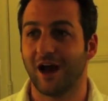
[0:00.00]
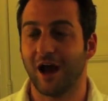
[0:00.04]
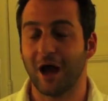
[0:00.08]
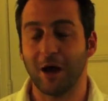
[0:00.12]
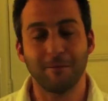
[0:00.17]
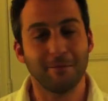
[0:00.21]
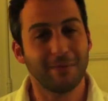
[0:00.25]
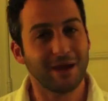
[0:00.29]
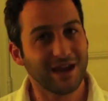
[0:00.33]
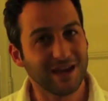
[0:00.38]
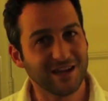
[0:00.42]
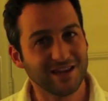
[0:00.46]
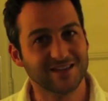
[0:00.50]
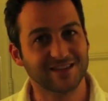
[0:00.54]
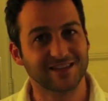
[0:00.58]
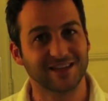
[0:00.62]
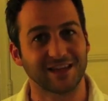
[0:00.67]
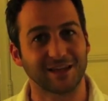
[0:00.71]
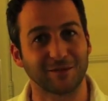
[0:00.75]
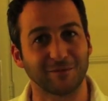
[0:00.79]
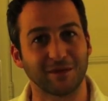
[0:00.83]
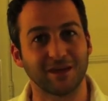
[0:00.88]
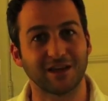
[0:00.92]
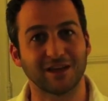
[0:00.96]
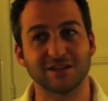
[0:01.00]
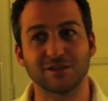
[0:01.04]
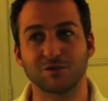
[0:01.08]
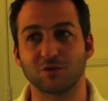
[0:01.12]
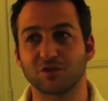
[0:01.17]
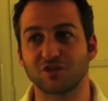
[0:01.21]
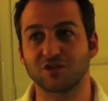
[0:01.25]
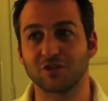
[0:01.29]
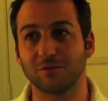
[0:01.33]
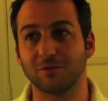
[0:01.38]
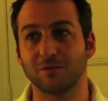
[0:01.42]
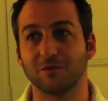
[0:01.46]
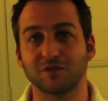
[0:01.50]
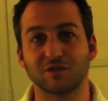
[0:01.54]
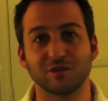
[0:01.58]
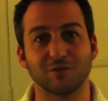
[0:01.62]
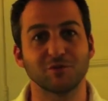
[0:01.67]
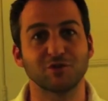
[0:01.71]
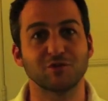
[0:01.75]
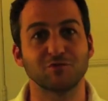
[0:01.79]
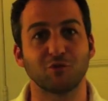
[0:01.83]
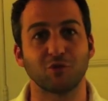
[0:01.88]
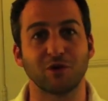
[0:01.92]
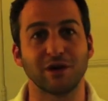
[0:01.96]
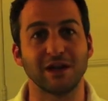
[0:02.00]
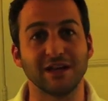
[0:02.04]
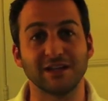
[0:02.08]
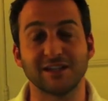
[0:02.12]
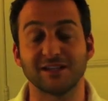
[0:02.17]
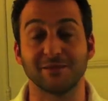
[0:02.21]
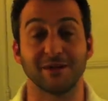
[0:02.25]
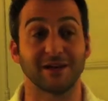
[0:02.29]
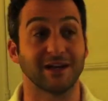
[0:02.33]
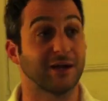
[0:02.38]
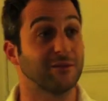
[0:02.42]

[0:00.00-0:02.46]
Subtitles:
amazing because it was so much more intimate.